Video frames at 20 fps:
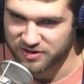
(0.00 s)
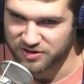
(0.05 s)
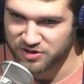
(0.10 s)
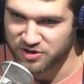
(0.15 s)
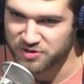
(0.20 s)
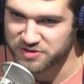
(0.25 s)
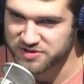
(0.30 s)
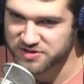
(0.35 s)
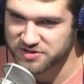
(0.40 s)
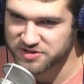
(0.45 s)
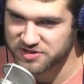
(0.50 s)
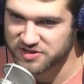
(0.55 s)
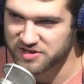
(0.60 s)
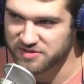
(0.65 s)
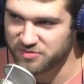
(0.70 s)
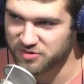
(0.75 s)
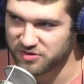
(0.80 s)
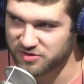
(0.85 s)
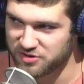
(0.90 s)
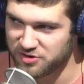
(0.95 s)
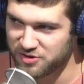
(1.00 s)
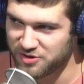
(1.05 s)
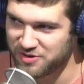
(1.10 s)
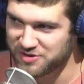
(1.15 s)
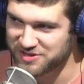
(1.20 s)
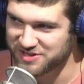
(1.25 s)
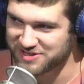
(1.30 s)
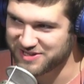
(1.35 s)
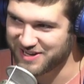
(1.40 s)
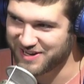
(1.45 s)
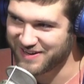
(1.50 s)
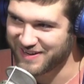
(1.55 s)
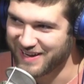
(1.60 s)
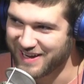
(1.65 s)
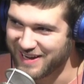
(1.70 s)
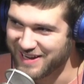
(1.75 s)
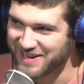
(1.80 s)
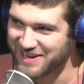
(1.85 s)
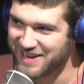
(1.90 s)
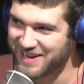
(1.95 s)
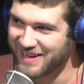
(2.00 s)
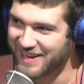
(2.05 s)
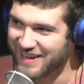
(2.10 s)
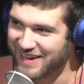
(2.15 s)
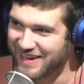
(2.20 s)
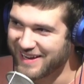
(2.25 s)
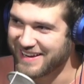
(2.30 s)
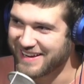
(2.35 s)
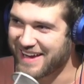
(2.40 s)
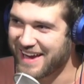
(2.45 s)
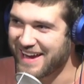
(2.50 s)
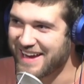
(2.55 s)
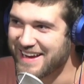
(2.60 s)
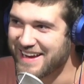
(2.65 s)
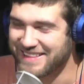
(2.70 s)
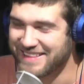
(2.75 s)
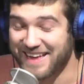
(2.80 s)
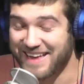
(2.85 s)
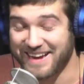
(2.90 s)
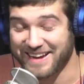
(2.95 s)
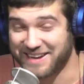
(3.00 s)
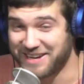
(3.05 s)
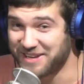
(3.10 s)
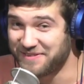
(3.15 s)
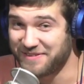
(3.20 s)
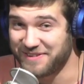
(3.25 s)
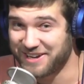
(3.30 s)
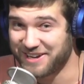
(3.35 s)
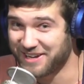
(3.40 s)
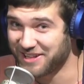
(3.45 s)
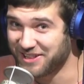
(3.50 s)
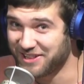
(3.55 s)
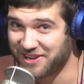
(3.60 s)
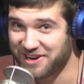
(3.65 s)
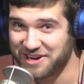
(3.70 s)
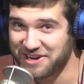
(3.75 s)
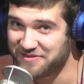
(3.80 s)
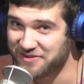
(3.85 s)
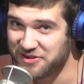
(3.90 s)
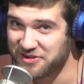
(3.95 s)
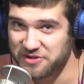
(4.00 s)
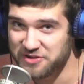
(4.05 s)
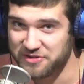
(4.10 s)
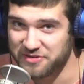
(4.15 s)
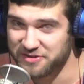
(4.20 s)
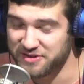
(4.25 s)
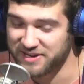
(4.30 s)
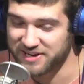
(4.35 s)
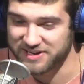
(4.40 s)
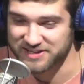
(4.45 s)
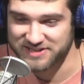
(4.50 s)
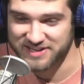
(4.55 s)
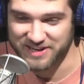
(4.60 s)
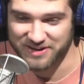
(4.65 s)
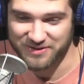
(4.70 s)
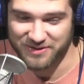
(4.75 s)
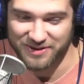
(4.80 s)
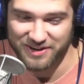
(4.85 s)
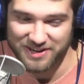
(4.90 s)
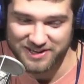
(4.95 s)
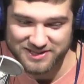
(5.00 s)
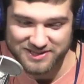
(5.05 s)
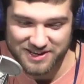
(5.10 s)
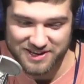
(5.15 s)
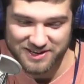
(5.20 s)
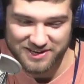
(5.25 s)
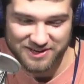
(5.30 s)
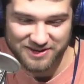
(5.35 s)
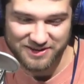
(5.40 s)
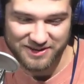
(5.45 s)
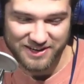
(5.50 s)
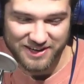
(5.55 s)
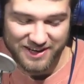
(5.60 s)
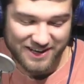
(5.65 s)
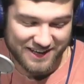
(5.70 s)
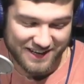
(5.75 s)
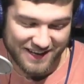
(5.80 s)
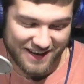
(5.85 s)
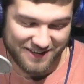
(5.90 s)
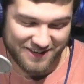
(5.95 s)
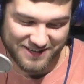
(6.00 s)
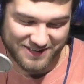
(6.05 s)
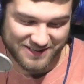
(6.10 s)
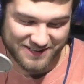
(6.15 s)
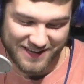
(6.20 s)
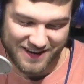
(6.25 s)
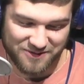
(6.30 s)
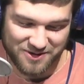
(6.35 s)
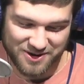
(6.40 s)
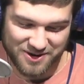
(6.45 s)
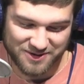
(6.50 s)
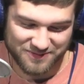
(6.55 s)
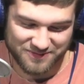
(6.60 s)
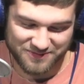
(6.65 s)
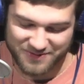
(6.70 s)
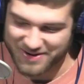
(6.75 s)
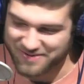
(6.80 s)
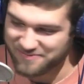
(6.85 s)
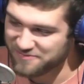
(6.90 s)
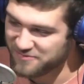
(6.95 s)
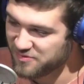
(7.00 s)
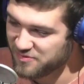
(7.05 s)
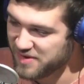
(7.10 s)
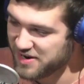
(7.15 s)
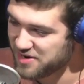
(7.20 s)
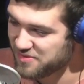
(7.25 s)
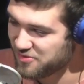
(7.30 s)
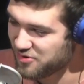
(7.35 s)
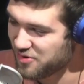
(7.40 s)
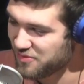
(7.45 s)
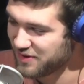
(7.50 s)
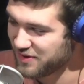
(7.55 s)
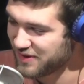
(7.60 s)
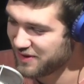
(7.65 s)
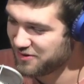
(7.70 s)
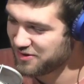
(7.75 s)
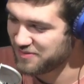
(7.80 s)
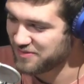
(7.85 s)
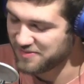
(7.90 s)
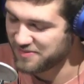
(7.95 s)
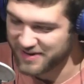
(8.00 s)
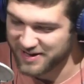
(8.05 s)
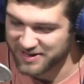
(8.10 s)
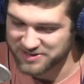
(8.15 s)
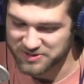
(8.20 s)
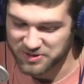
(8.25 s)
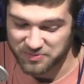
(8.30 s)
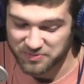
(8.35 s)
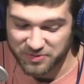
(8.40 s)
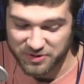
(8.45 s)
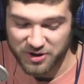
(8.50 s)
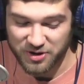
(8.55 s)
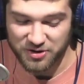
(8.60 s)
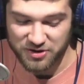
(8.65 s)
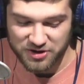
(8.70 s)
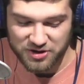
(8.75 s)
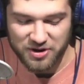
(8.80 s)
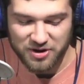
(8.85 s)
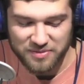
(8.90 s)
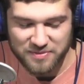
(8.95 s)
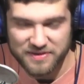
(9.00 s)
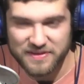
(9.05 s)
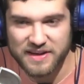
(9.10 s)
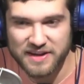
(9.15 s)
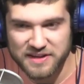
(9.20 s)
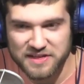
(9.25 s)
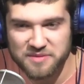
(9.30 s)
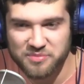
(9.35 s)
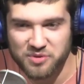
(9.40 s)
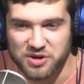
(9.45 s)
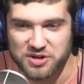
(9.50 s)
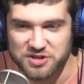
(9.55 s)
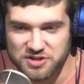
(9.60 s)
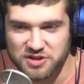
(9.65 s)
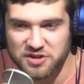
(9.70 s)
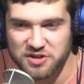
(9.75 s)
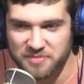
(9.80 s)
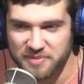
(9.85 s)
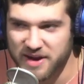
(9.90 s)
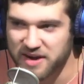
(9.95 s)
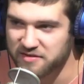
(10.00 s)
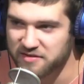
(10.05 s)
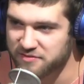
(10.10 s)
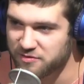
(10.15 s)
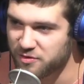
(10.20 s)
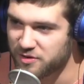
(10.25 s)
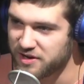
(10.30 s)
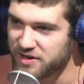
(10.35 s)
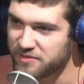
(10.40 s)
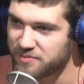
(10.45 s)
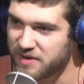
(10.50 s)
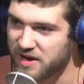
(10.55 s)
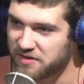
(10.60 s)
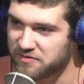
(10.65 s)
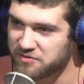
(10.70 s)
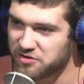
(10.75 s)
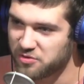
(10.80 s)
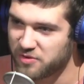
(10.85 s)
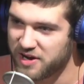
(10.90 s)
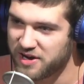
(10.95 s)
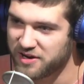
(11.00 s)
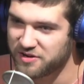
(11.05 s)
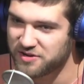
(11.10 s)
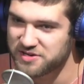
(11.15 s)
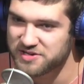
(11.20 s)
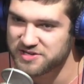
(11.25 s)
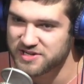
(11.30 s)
Nuisance in the bush. Okay, that could be a lot of other things. Like we're not talking. I want to remain appropriate. That would have been a bad joke. But no, you know what I mean. Like in the bush, you know the back 40, back few acres.